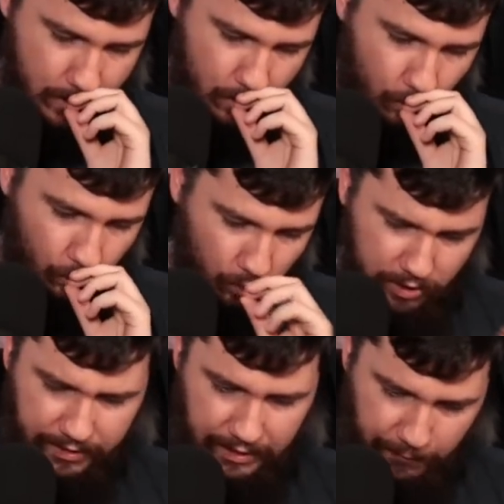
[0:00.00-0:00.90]

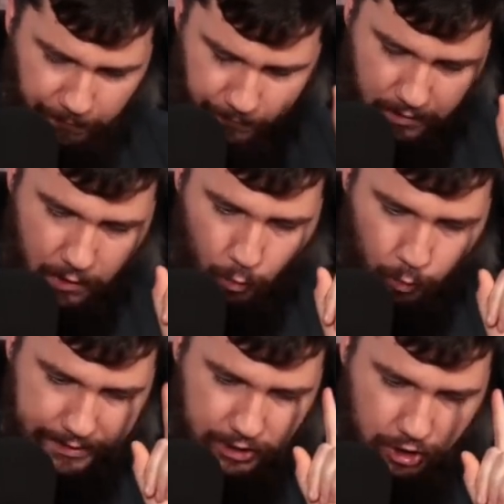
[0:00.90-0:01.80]
what if
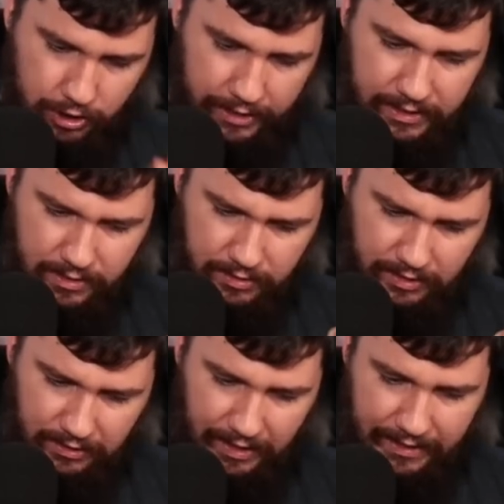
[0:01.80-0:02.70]
we change
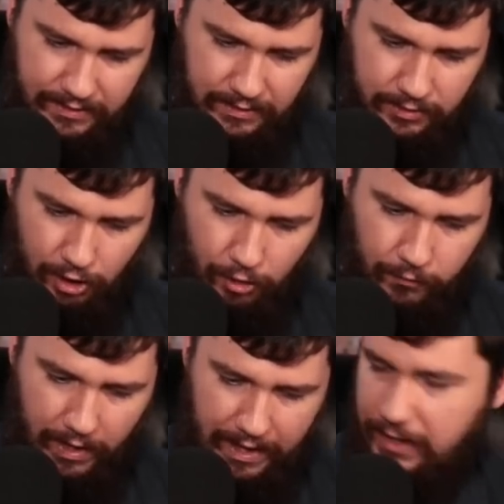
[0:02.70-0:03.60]
the license
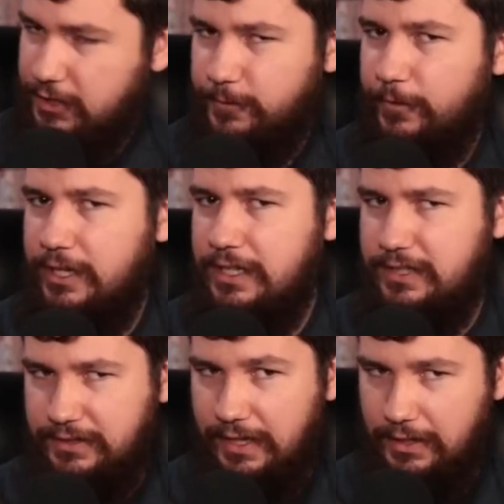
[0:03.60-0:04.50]
of
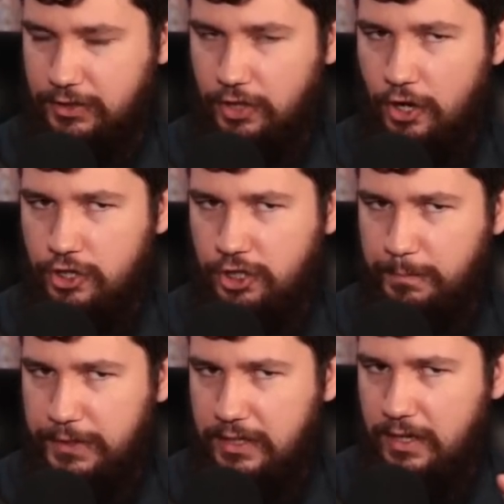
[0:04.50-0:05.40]
XFree86 to
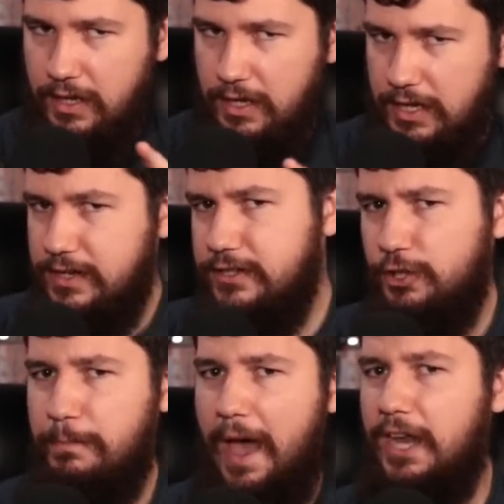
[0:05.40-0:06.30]
be
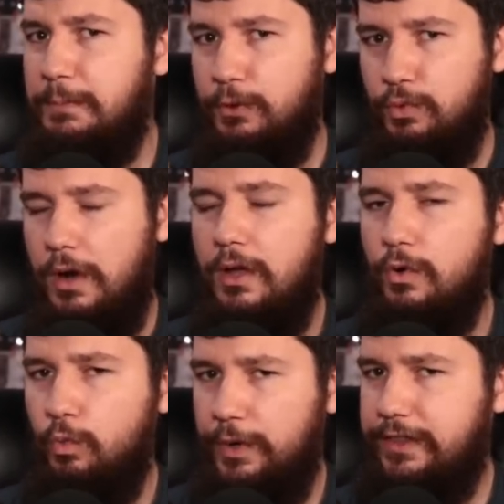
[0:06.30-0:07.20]
incompatible
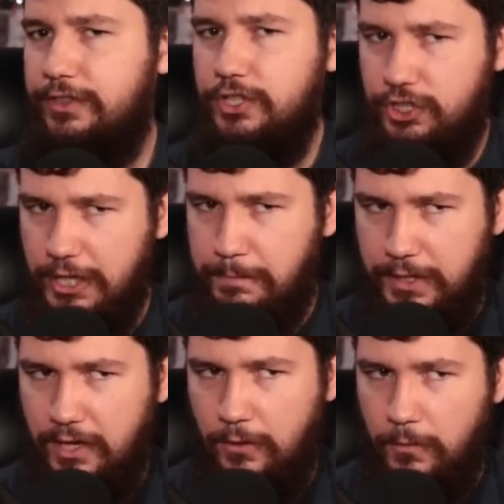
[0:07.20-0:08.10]
with the
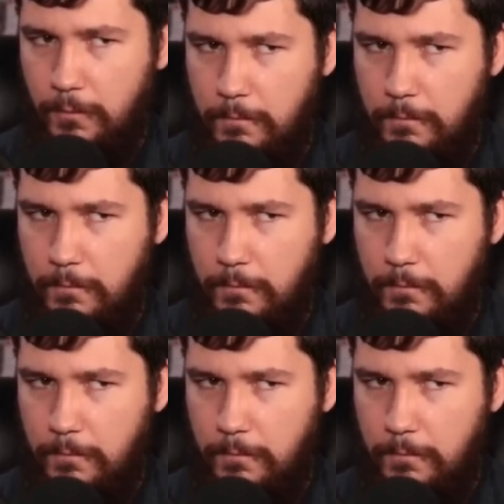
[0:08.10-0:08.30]
GPL?